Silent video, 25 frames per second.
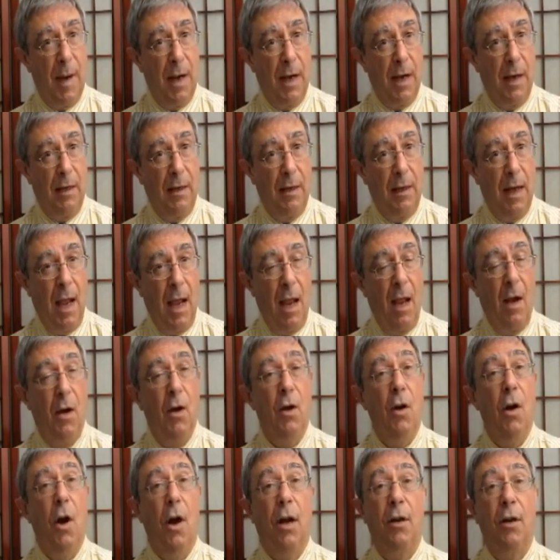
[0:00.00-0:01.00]
mind,
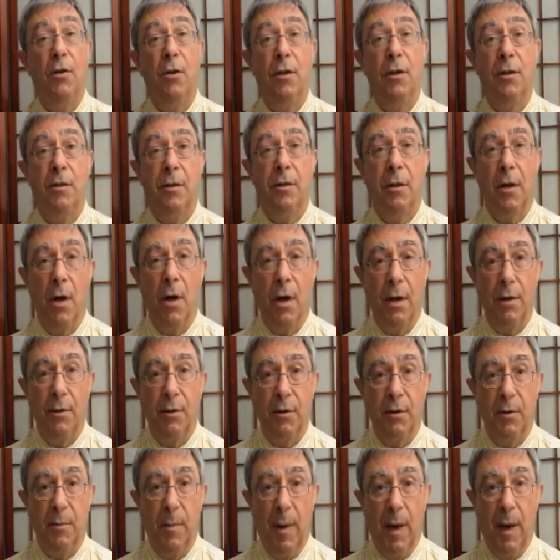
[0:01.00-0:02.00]
not just the
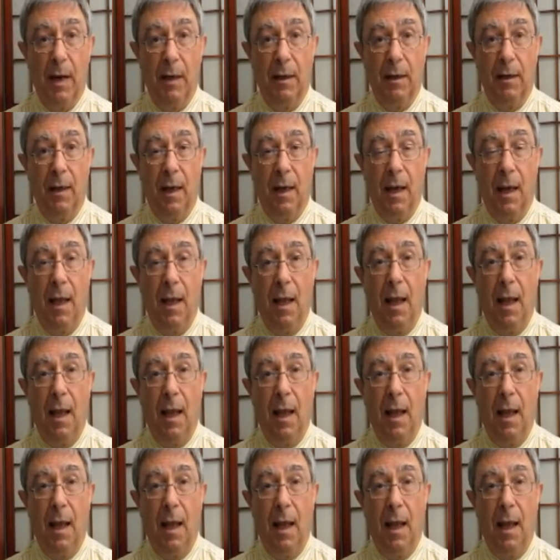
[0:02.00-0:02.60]
conscious mind.